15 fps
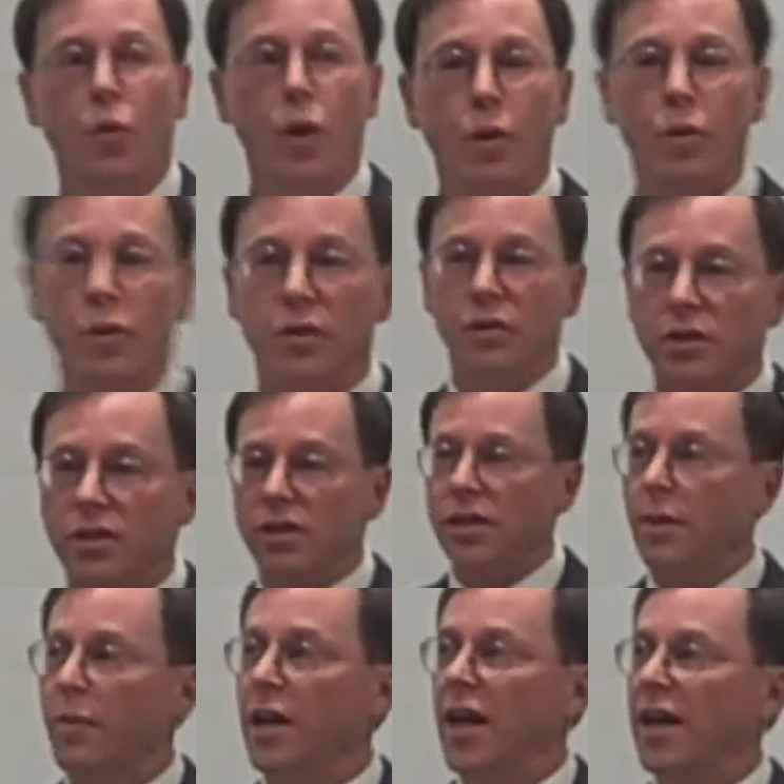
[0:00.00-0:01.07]
We were
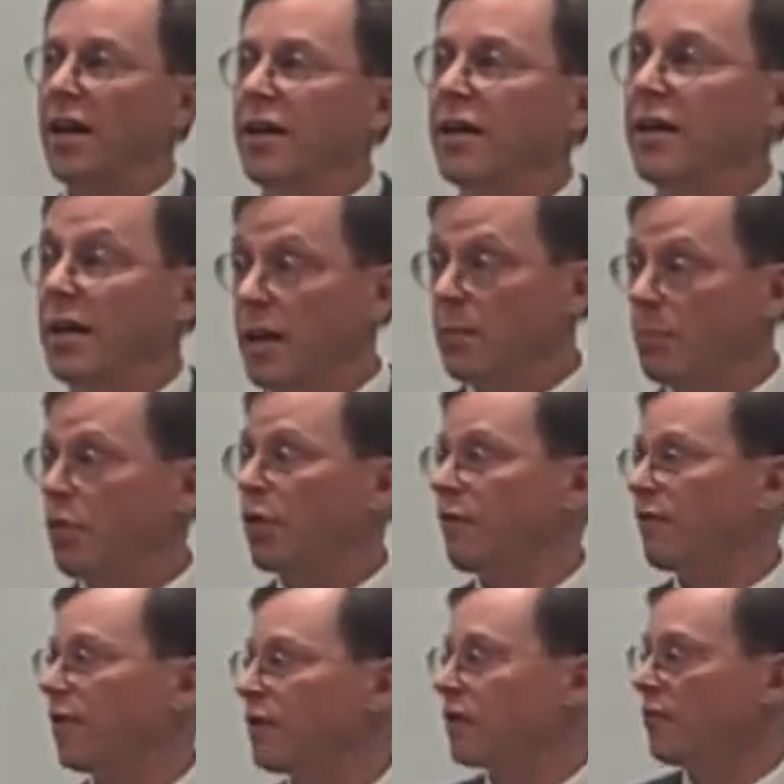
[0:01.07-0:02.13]
disseminating
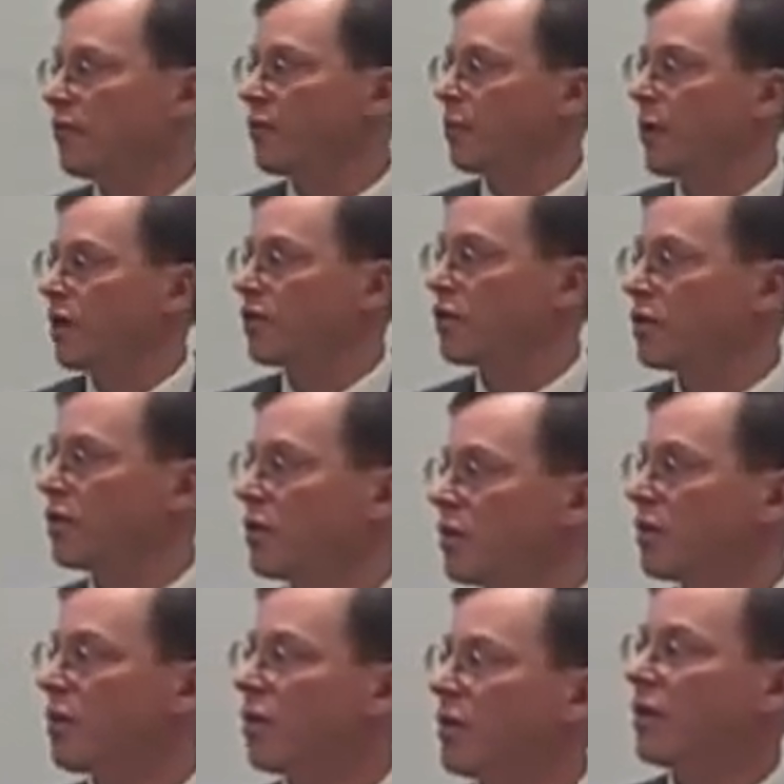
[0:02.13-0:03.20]
imperfect information
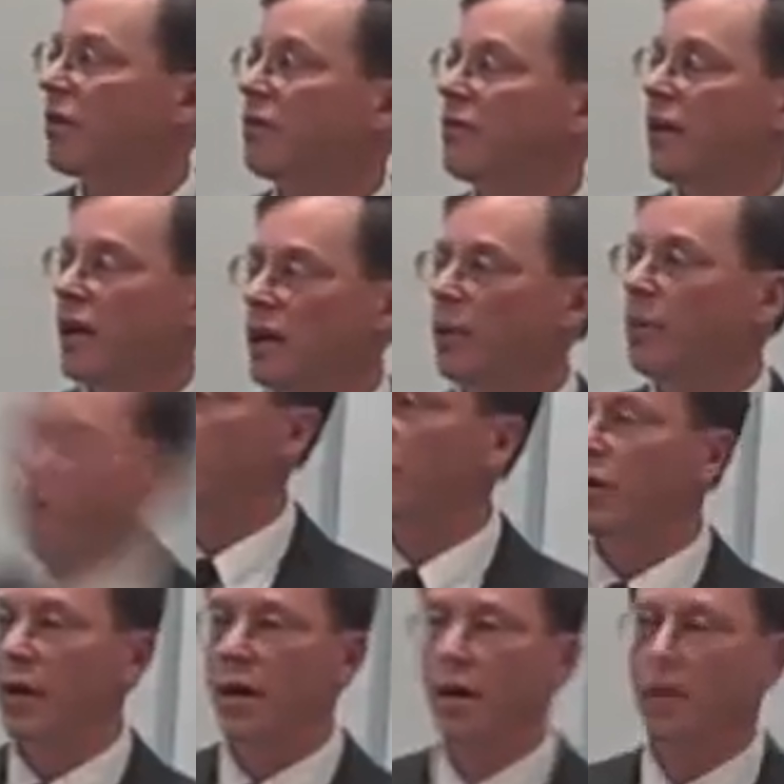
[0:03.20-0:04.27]
to anybody
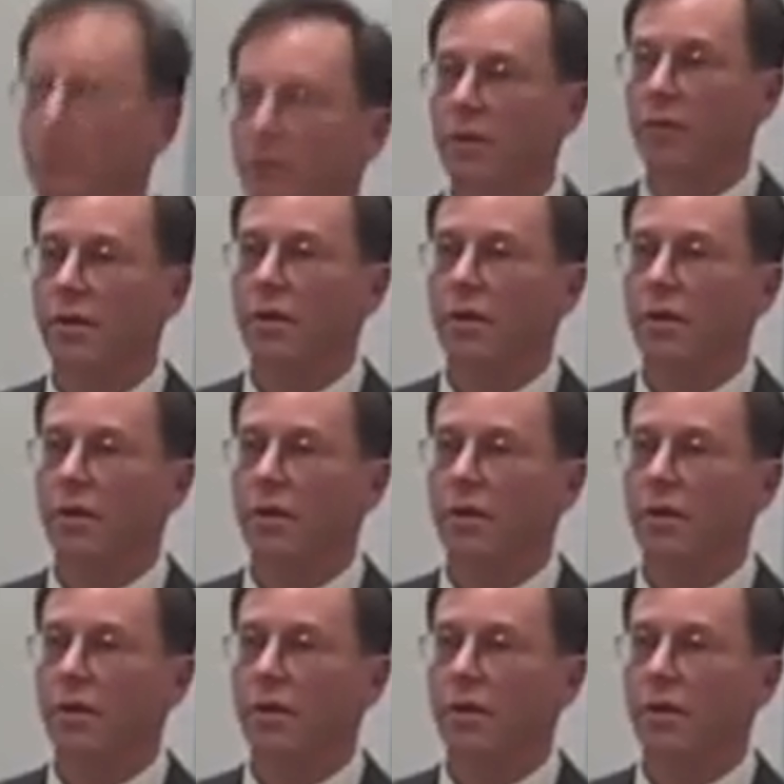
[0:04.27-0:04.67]
who cared,